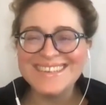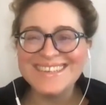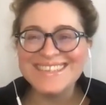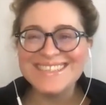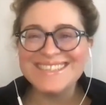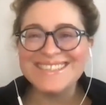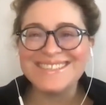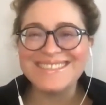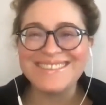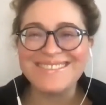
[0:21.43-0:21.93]

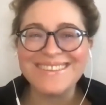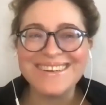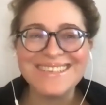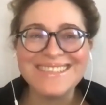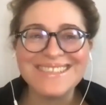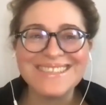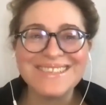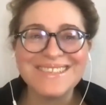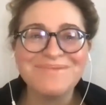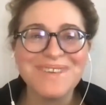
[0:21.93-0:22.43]
So nice
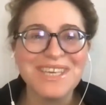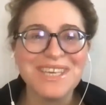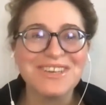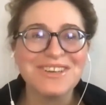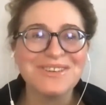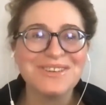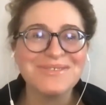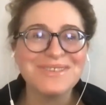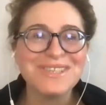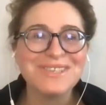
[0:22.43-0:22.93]
to be
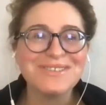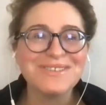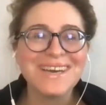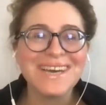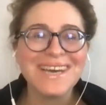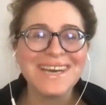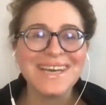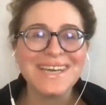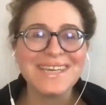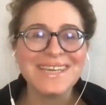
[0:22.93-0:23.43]
here with you
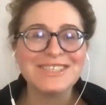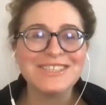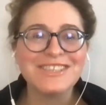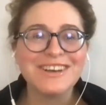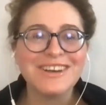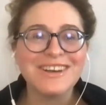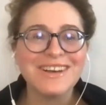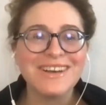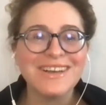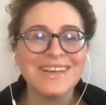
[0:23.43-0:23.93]
guys
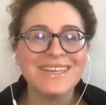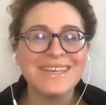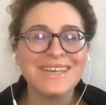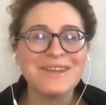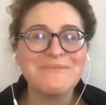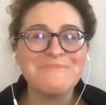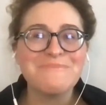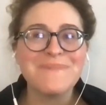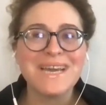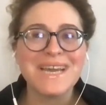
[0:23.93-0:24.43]
on
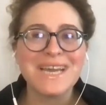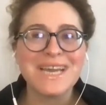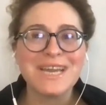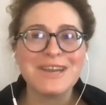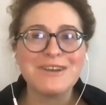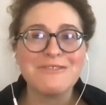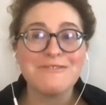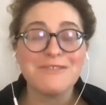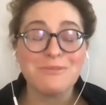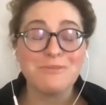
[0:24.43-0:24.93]
my
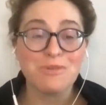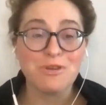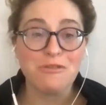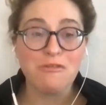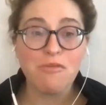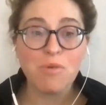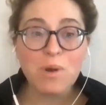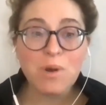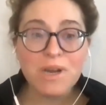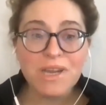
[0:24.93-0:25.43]
November
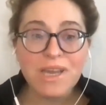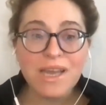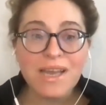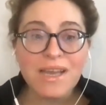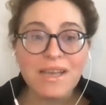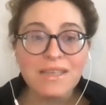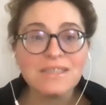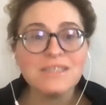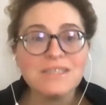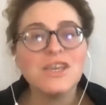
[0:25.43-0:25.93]

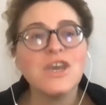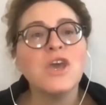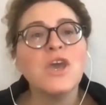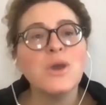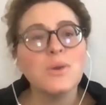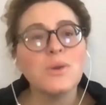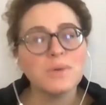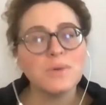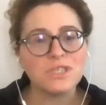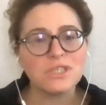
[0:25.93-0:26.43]
forecast,
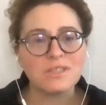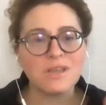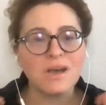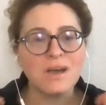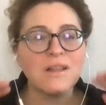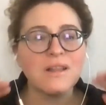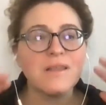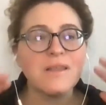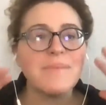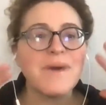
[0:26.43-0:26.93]
which is
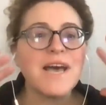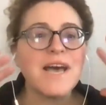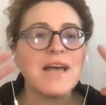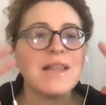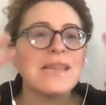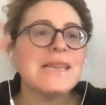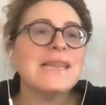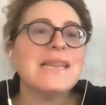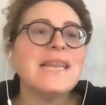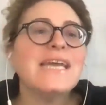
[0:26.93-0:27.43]
all about
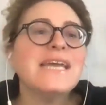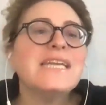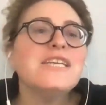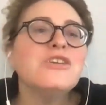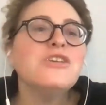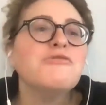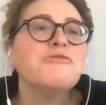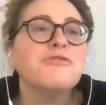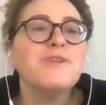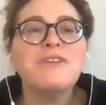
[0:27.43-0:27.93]
letting your
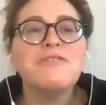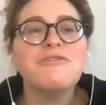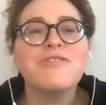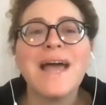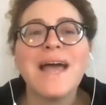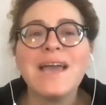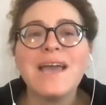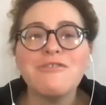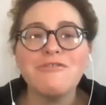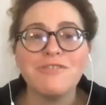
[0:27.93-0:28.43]
freak
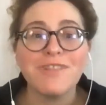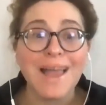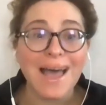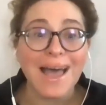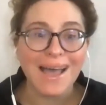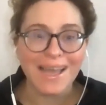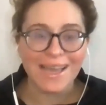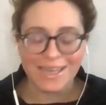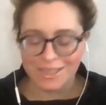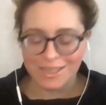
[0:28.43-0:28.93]
flag
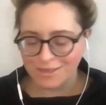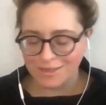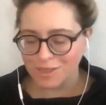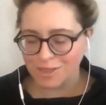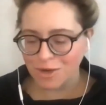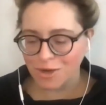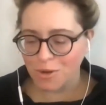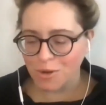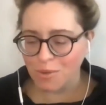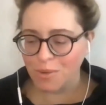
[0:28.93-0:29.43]
fly.
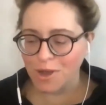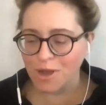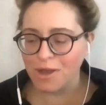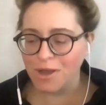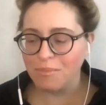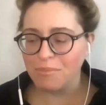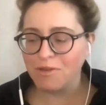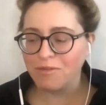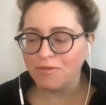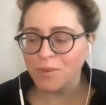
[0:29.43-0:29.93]
So,
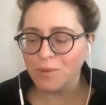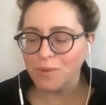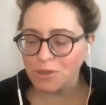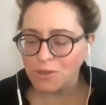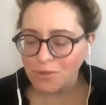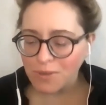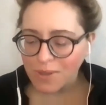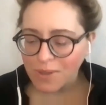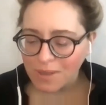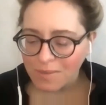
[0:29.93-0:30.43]
if you were
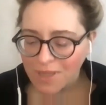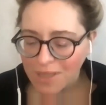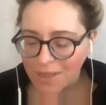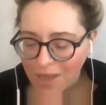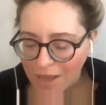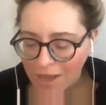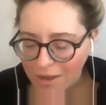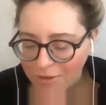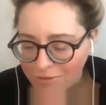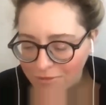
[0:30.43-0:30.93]
joining me
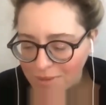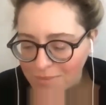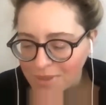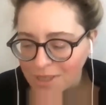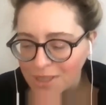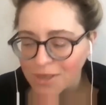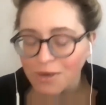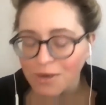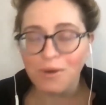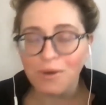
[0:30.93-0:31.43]
live, let
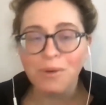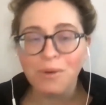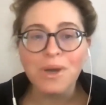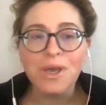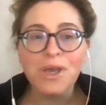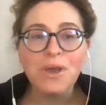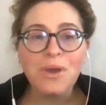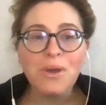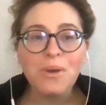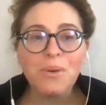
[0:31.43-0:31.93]
me know
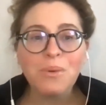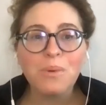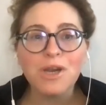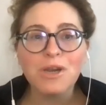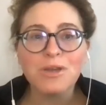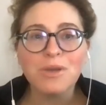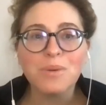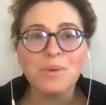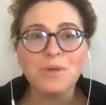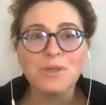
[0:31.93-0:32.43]

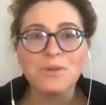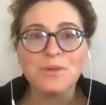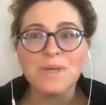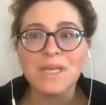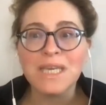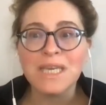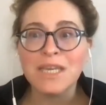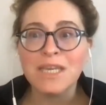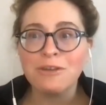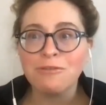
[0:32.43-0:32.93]
where you were
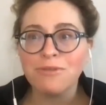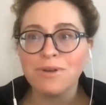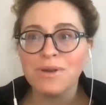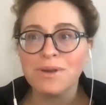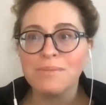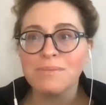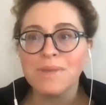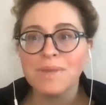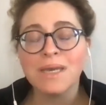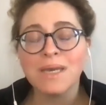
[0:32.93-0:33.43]
tuning in
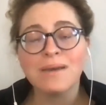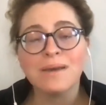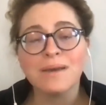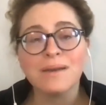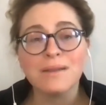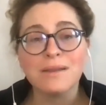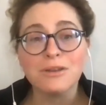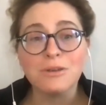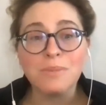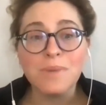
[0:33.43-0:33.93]
from. I got
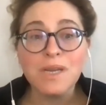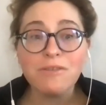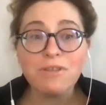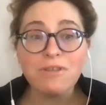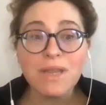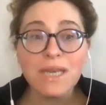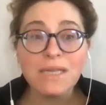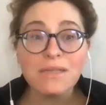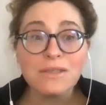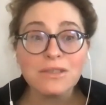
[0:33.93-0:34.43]
a little bit of
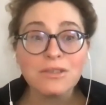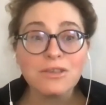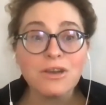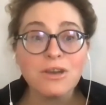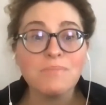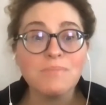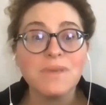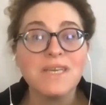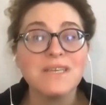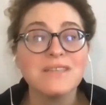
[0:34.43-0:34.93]
a late
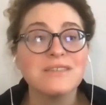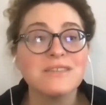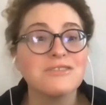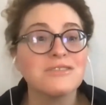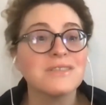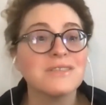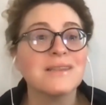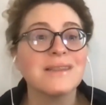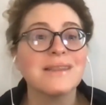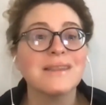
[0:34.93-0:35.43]
start because
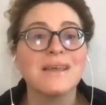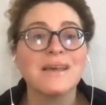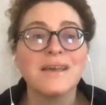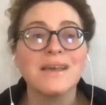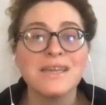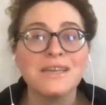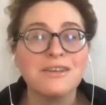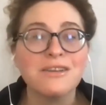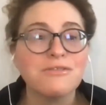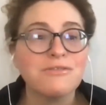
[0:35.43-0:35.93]
there's a
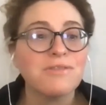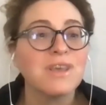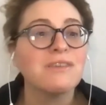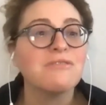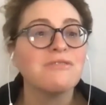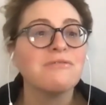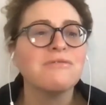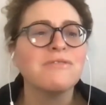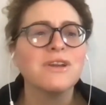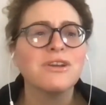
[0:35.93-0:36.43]
lot of like
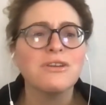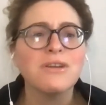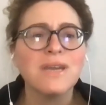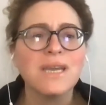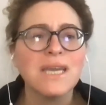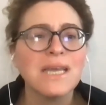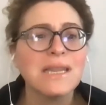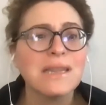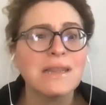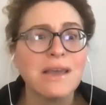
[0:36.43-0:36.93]

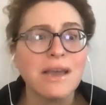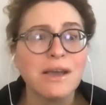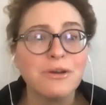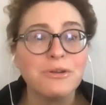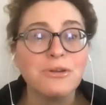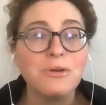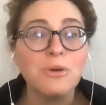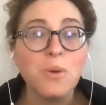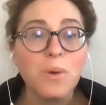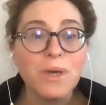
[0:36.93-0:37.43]
very loud
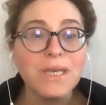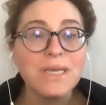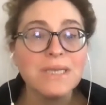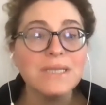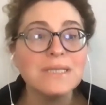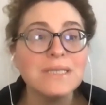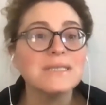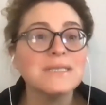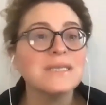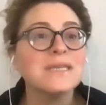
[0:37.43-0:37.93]

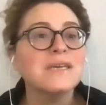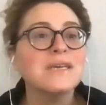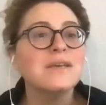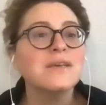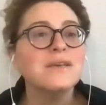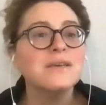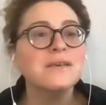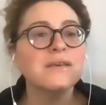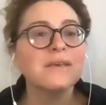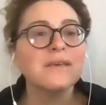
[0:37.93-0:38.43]
noise
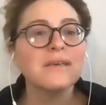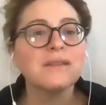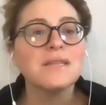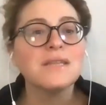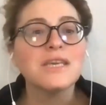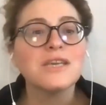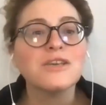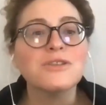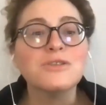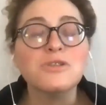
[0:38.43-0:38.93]
in
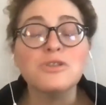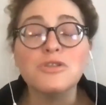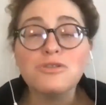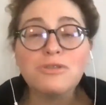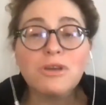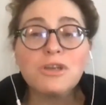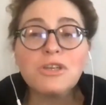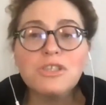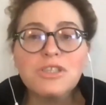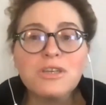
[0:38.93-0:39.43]
the
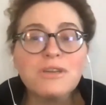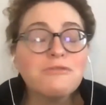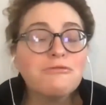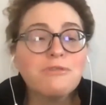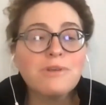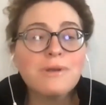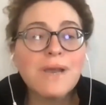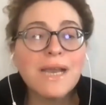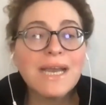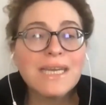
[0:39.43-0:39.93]
construction
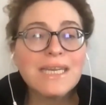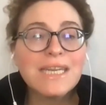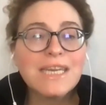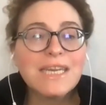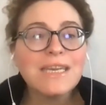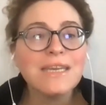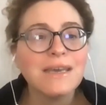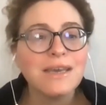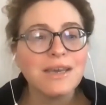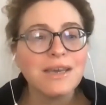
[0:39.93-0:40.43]

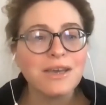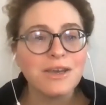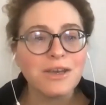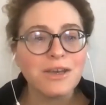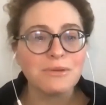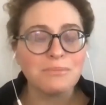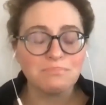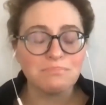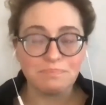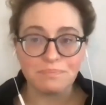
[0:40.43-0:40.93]
variety.
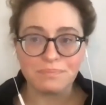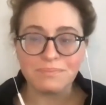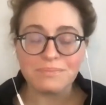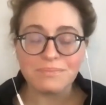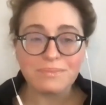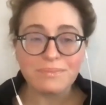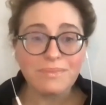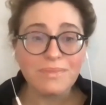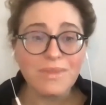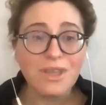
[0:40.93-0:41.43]

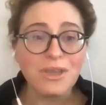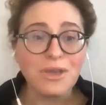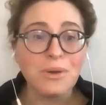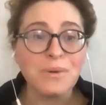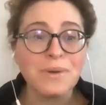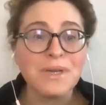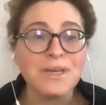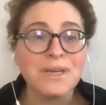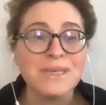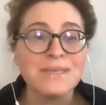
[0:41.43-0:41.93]

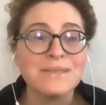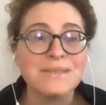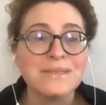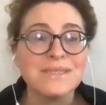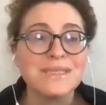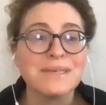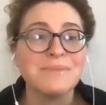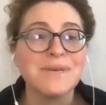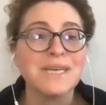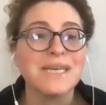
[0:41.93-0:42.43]
Going on
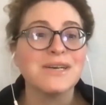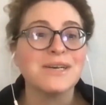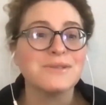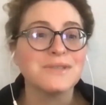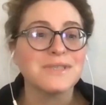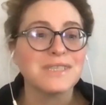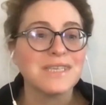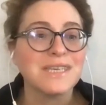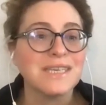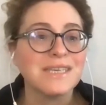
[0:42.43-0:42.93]
outside my
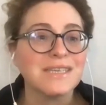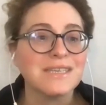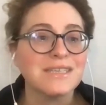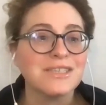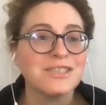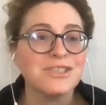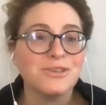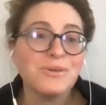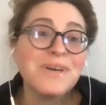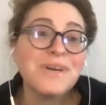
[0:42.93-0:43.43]
house, and
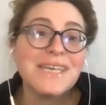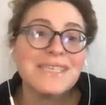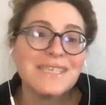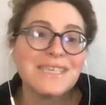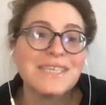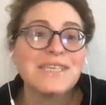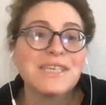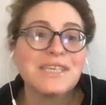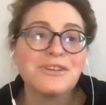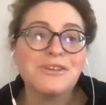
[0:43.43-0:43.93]
you guys
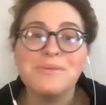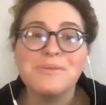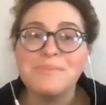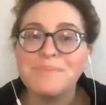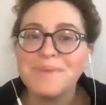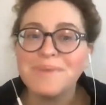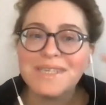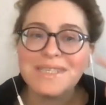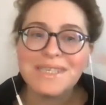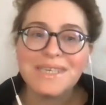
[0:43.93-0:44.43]
can't hear it
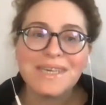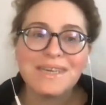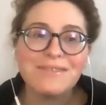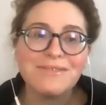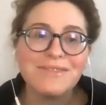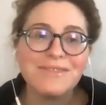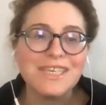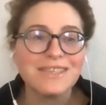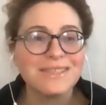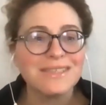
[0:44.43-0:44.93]
because I have
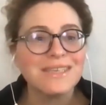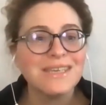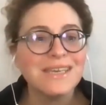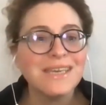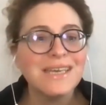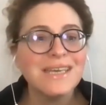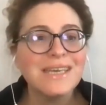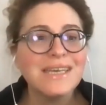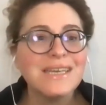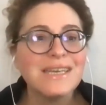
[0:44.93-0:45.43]
these
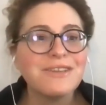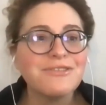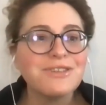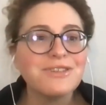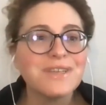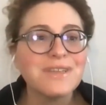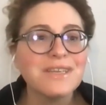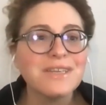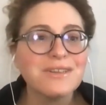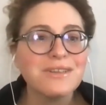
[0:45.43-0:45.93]

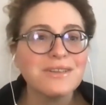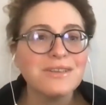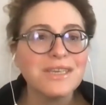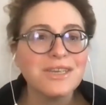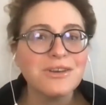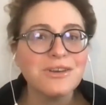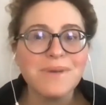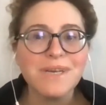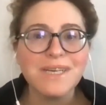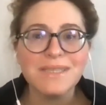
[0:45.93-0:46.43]
nifty little
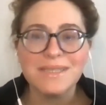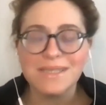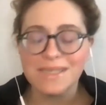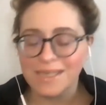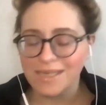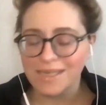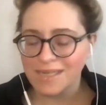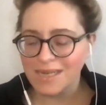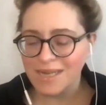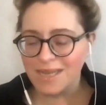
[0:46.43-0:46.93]
earbuds
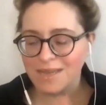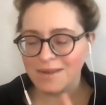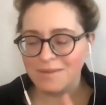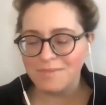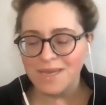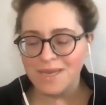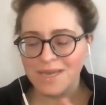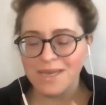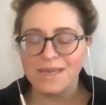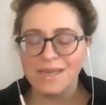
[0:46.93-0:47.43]
in and
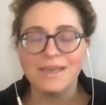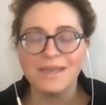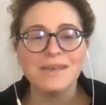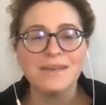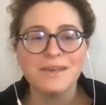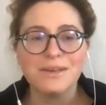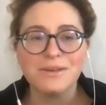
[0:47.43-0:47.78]
my